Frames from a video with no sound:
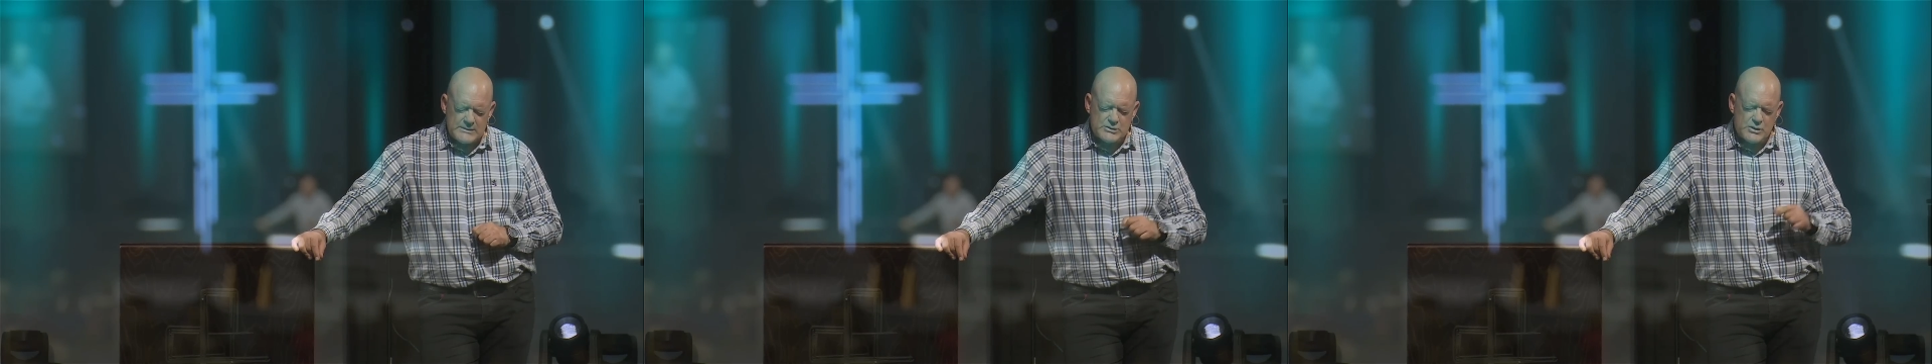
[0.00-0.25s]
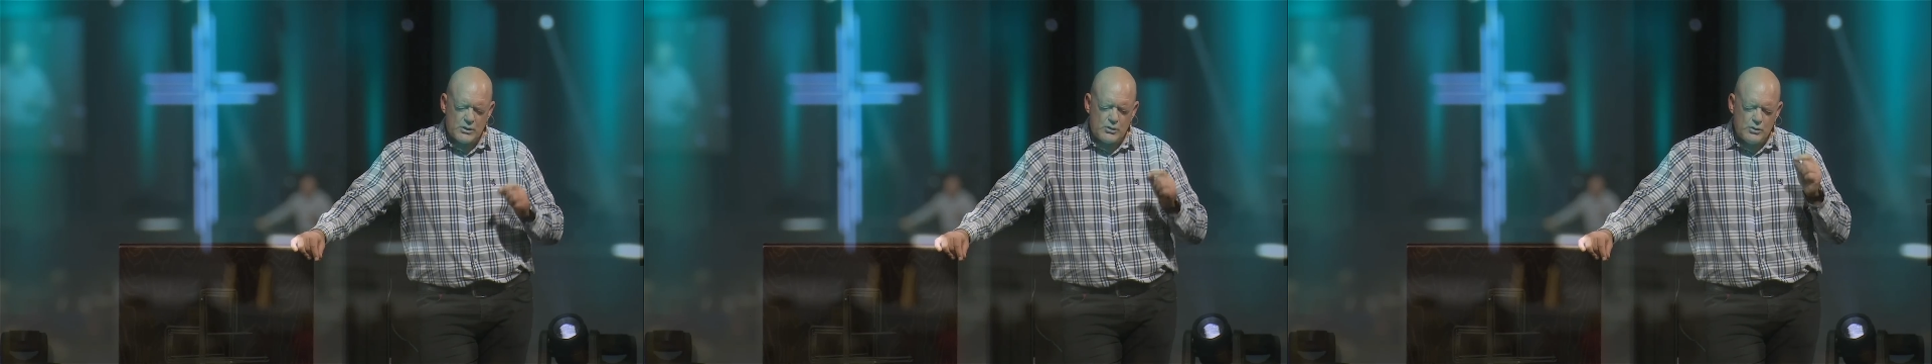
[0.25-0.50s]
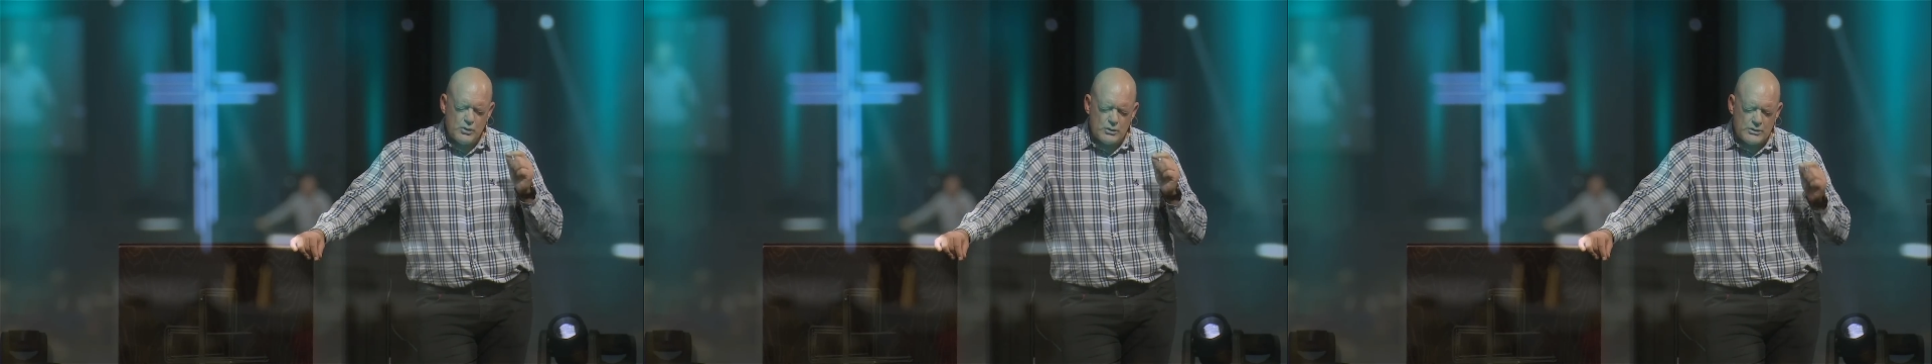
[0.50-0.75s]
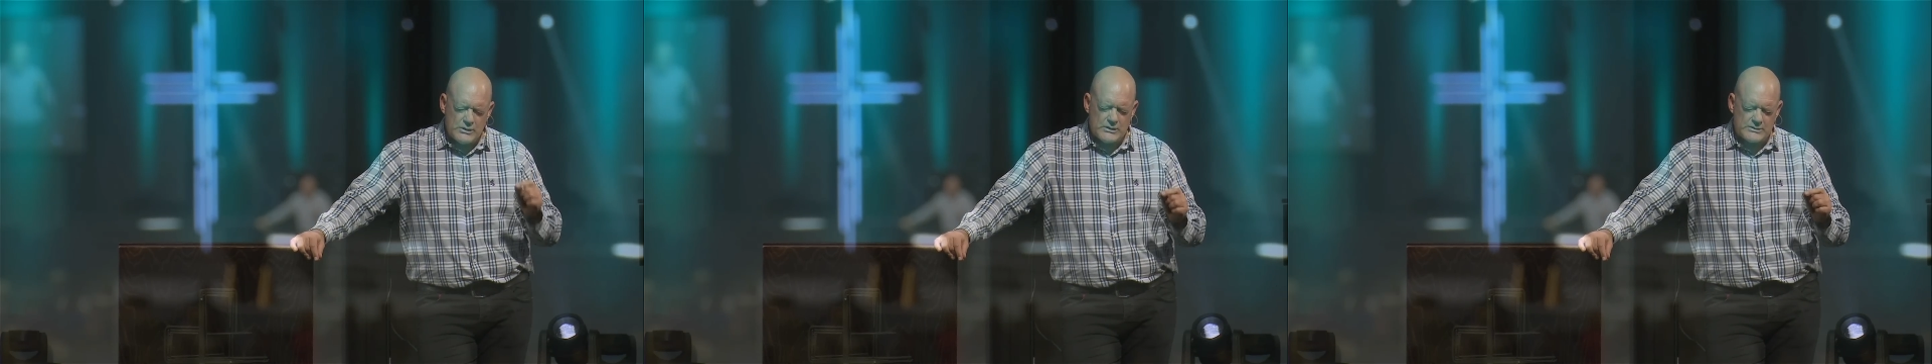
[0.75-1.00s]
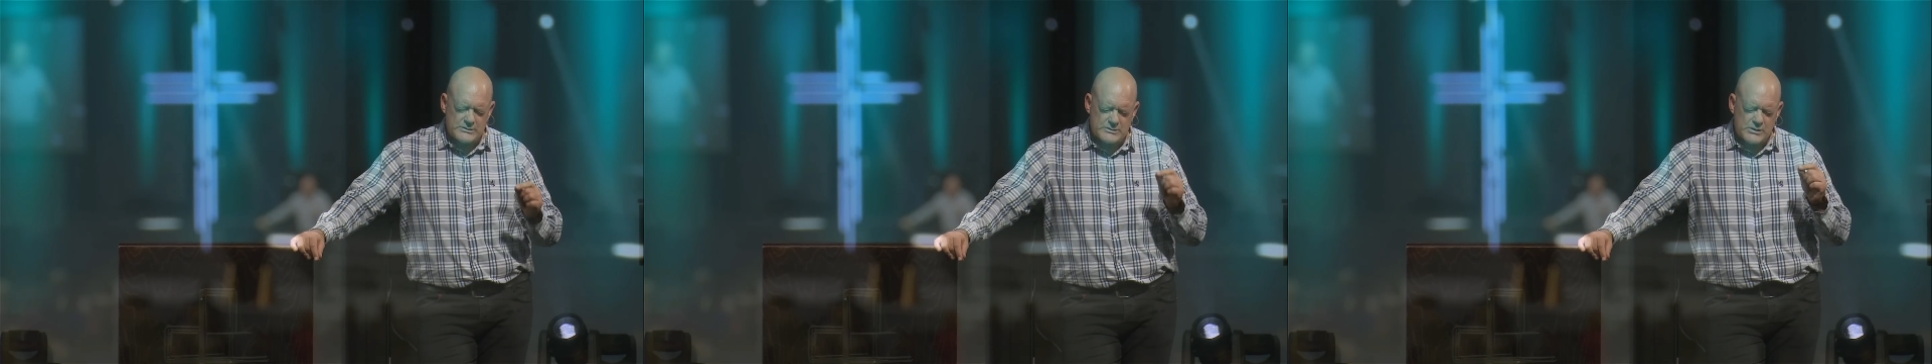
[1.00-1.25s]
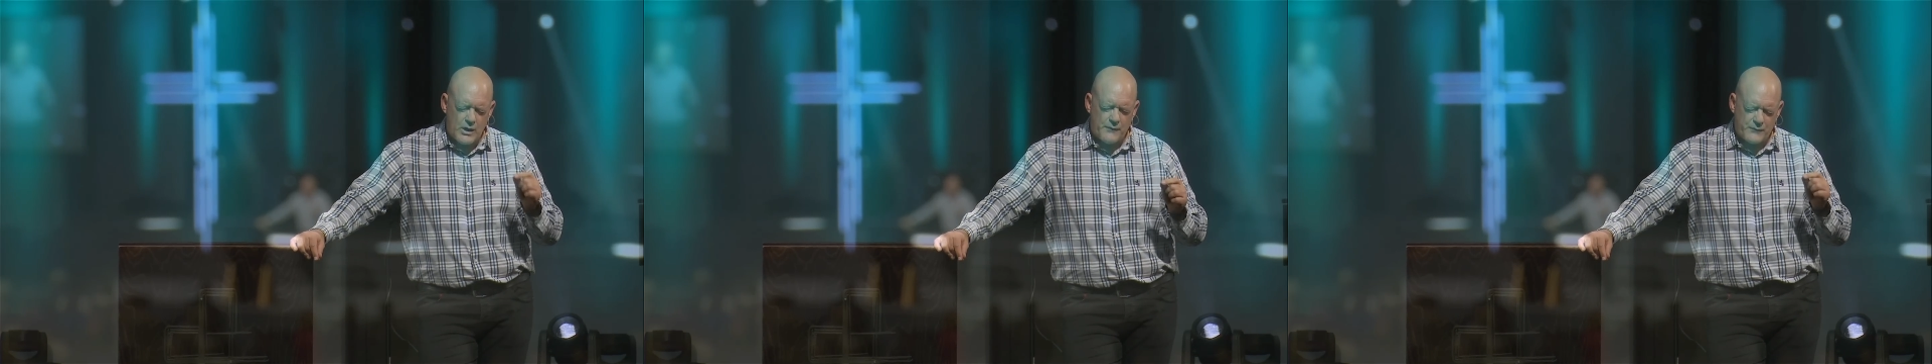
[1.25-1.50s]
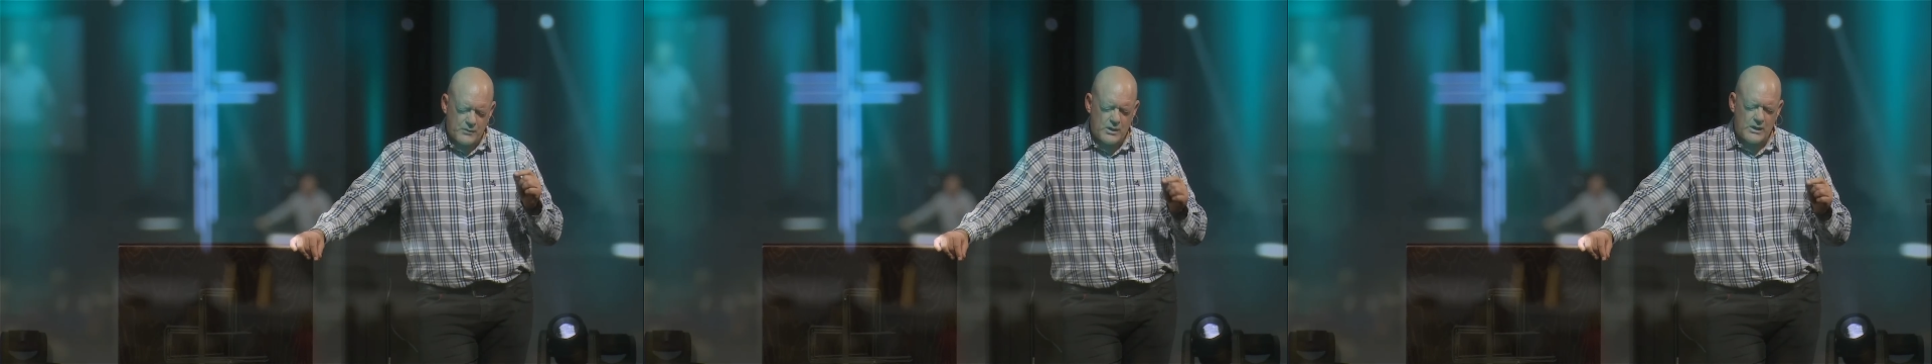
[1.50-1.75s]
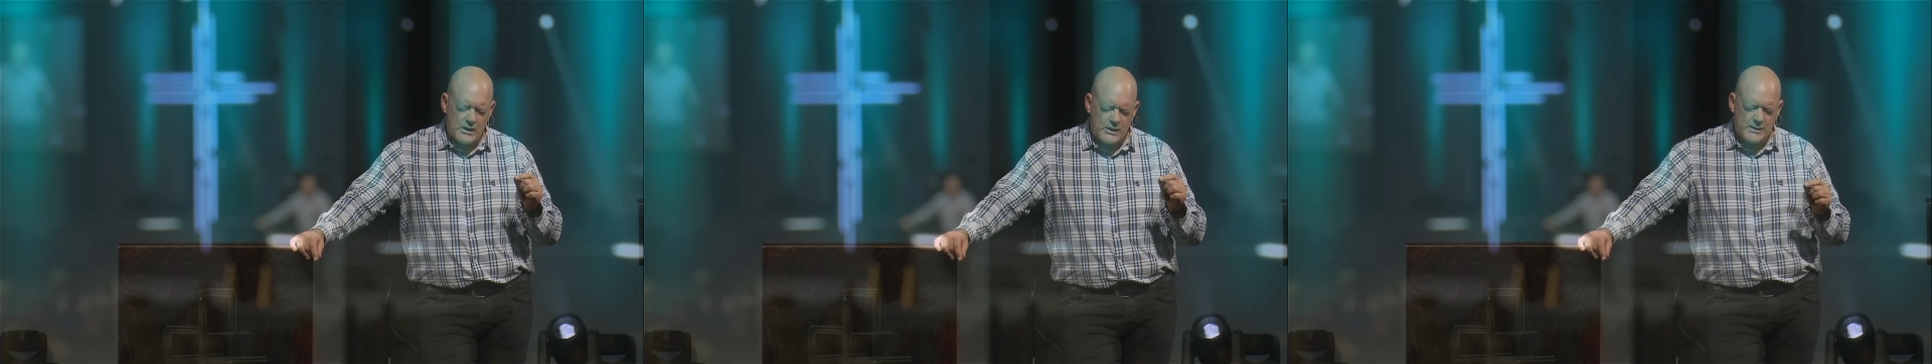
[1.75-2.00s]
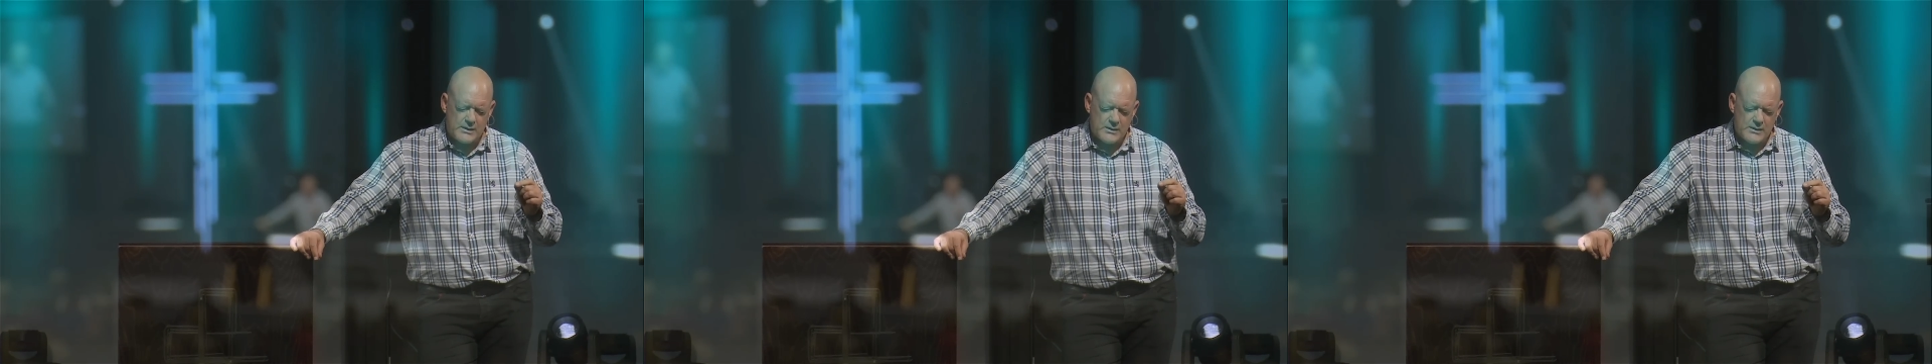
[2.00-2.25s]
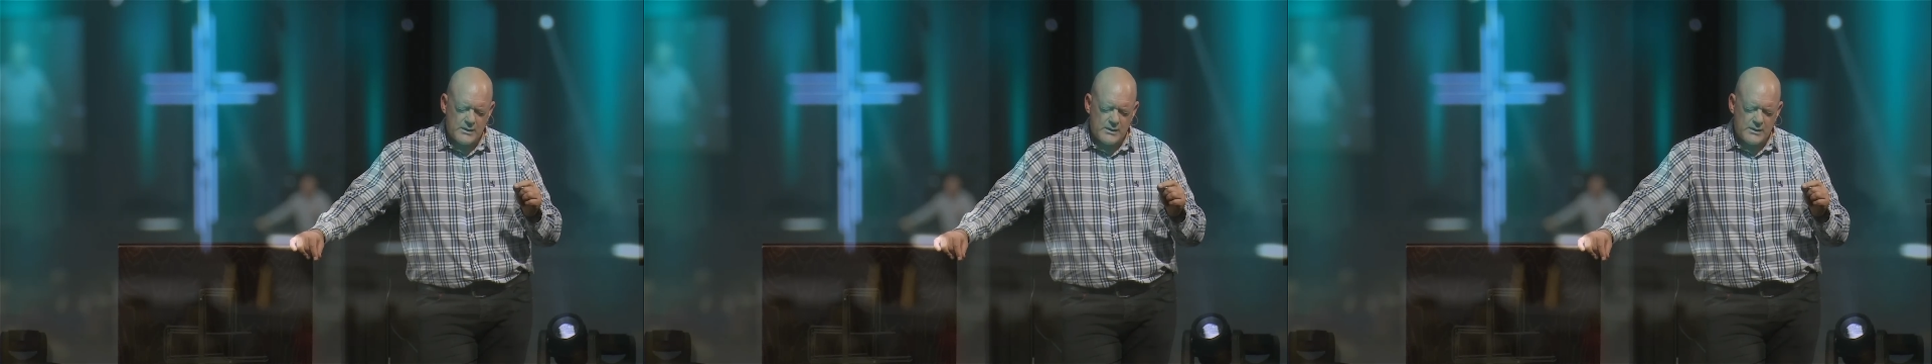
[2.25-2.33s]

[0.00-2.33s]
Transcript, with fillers: It's the goodness of God